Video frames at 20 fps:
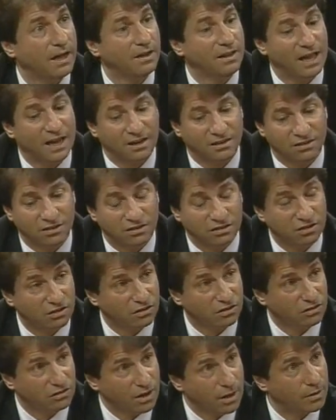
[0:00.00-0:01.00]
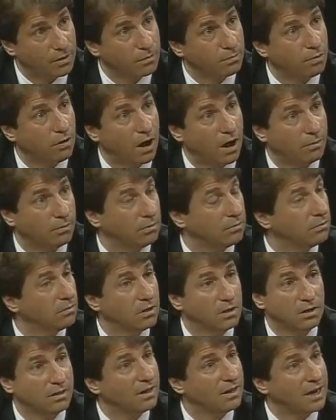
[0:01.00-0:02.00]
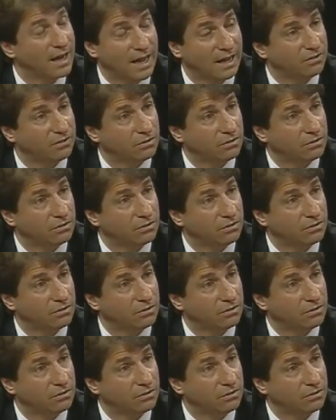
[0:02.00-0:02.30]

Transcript: And that is a systemic problem that